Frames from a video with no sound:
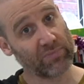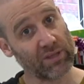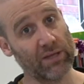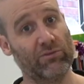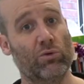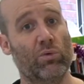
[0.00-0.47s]

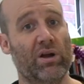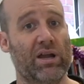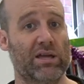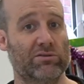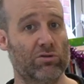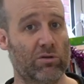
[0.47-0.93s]
If you run
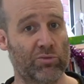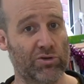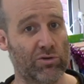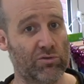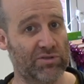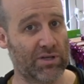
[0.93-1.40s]
it as a
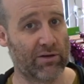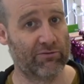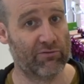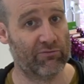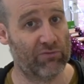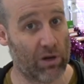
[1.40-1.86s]
normal user,
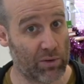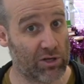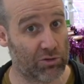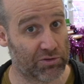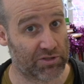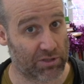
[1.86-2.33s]
for very
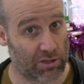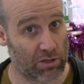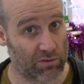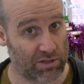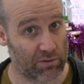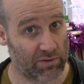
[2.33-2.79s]
good
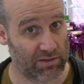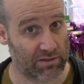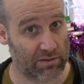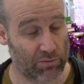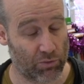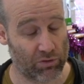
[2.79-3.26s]
security
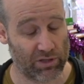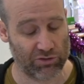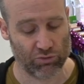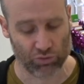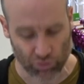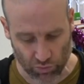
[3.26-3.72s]
reasons, it won't
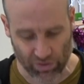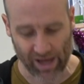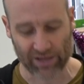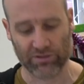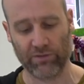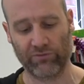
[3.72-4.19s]
let you do
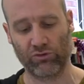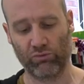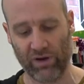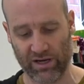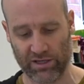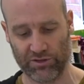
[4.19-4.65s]
that. So you have to
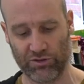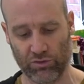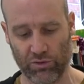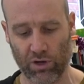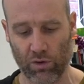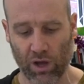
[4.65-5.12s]
run it as
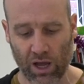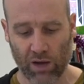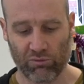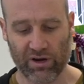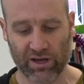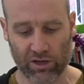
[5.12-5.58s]
sudo.
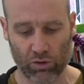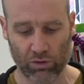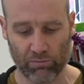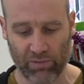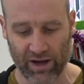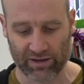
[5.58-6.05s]
Running it
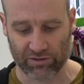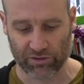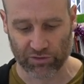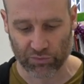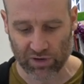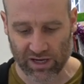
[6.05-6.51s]
all in
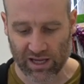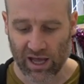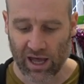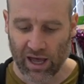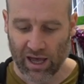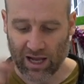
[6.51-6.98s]
Python 3,
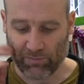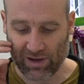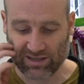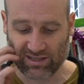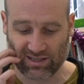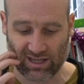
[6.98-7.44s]
I'm
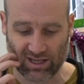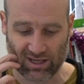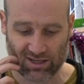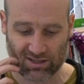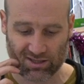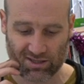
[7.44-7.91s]
basically
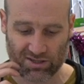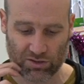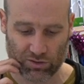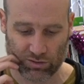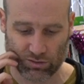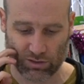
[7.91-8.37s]
telling it
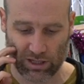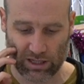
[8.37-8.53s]
to